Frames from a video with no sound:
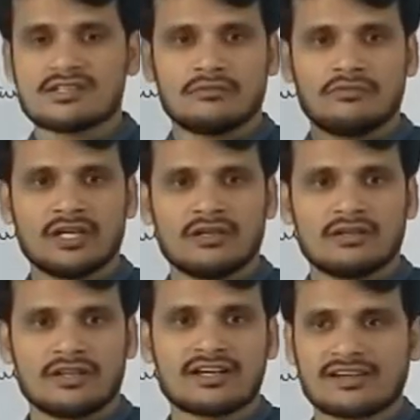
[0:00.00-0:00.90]
we can
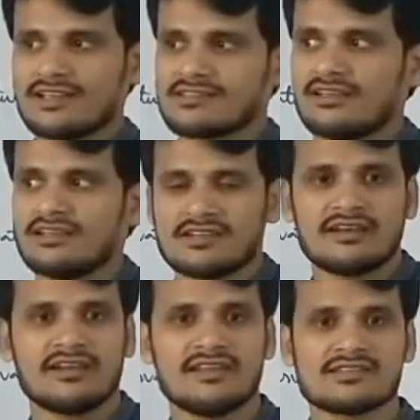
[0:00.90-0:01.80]
recognize instant
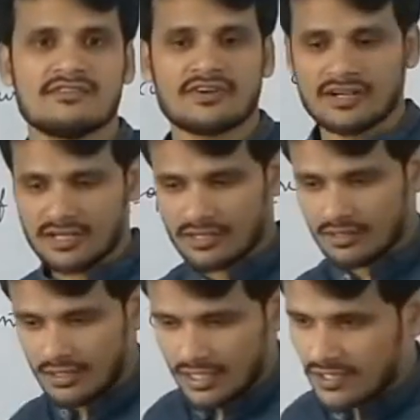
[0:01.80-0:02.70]
ray is different and
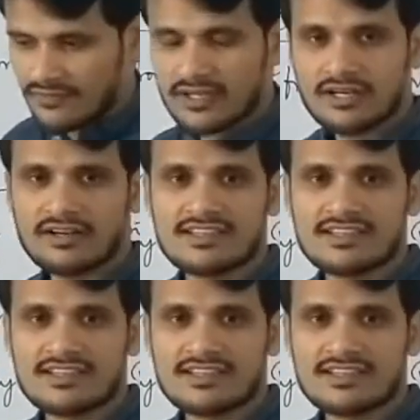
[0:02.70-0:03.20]
reflected ray is